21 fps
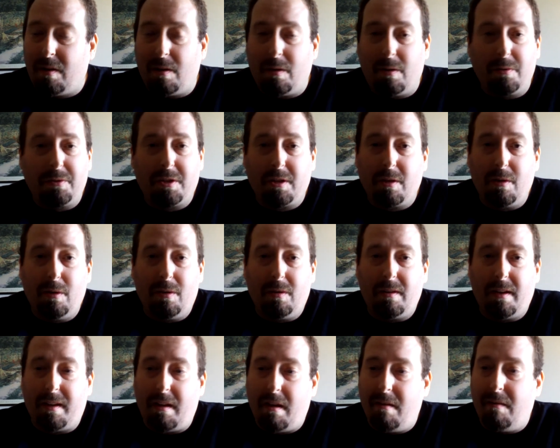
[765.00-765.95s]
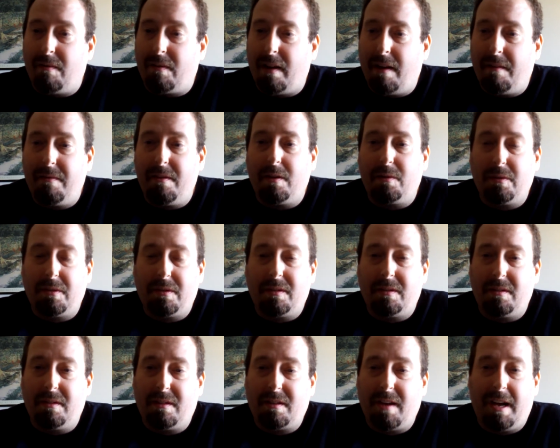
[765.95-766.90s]
old school and you've loved
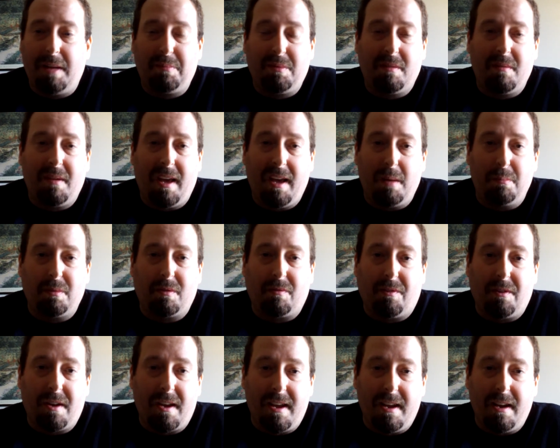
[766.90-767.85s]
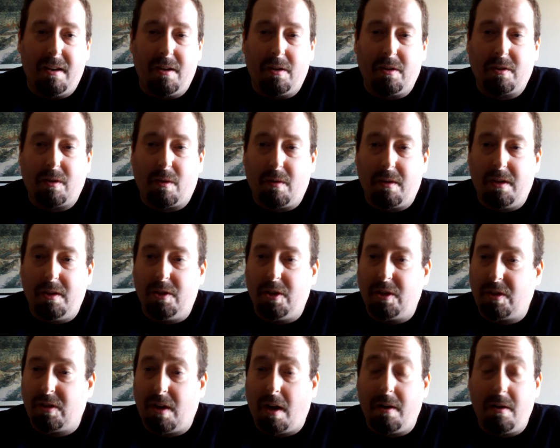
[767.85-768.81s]
those types of games for years, or you're
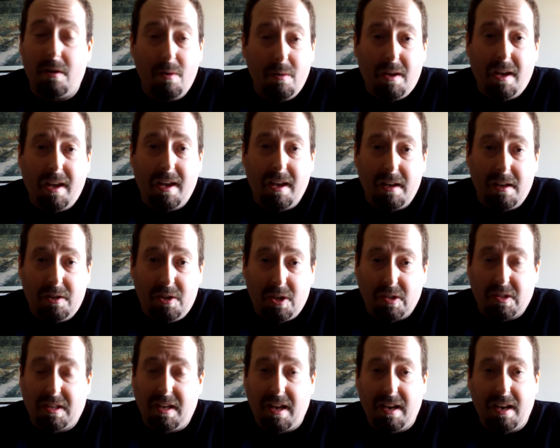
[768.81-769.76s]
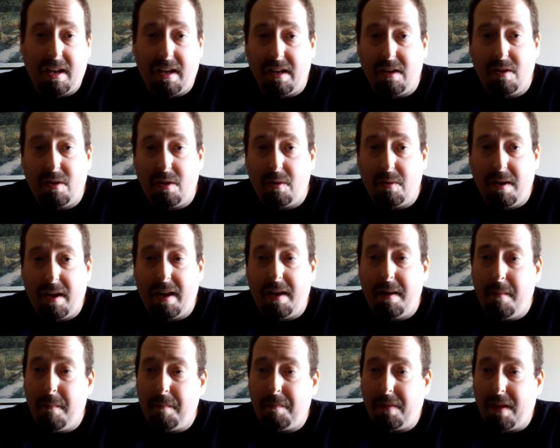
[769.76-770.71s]
just a new kid just getting into
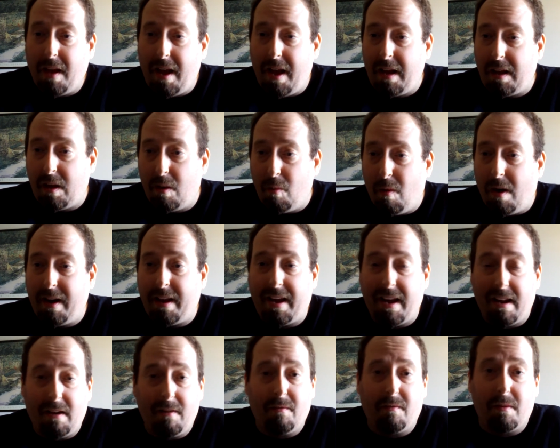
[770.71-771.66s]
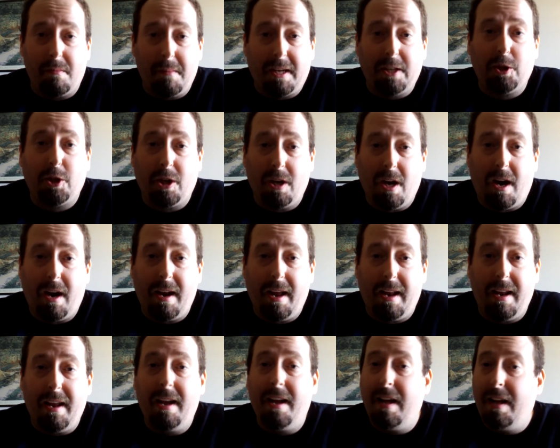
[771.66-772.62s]
it and you want to get information on
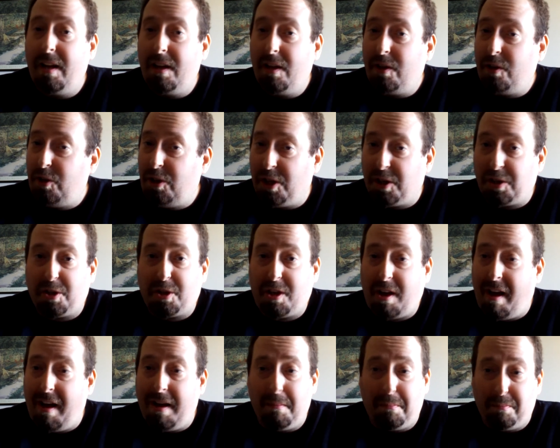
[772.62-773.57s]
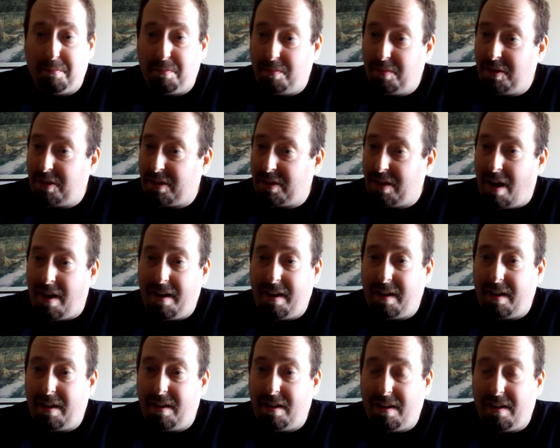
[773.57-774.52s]
it, just type
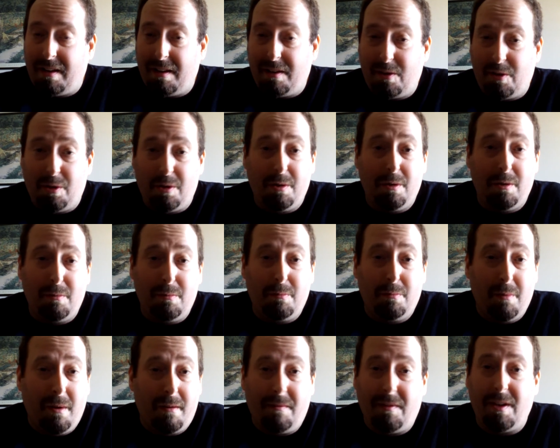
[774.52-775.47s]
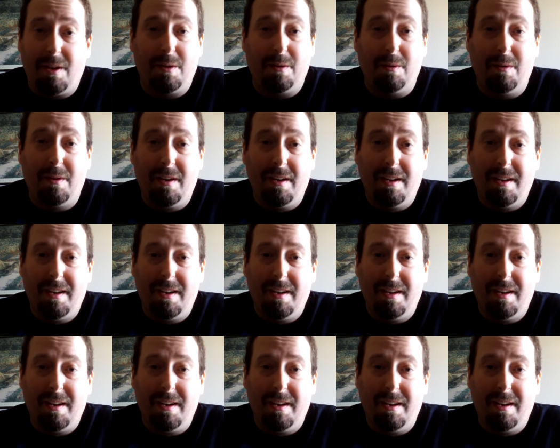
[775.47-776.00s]
Sonic 2 review.